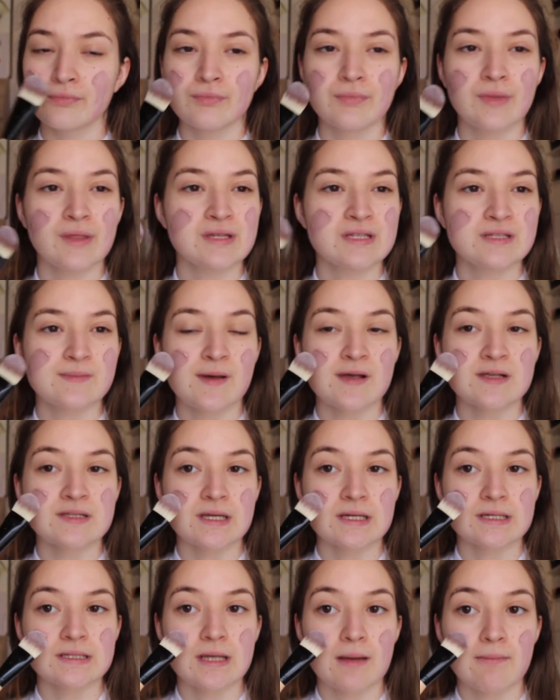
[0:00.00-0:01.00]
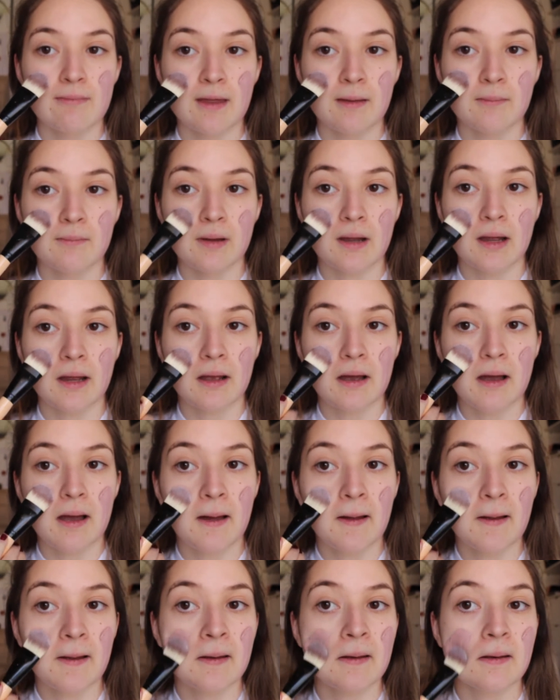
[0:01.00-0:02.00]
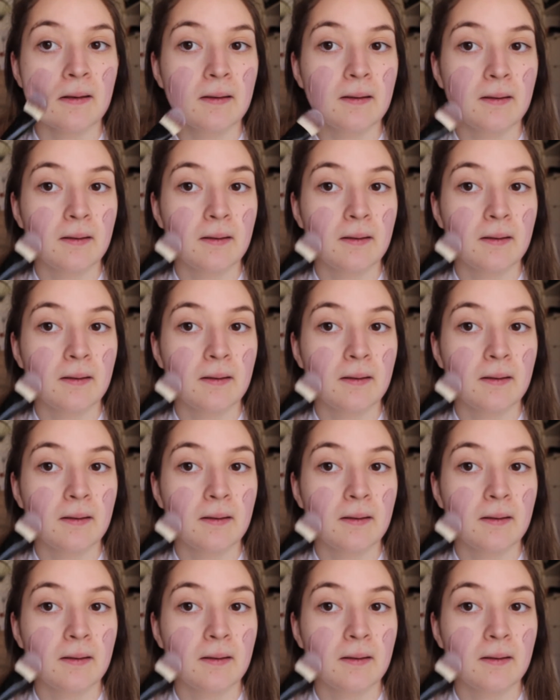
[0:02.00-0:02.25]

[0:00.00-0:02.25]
This smells like something, but I can't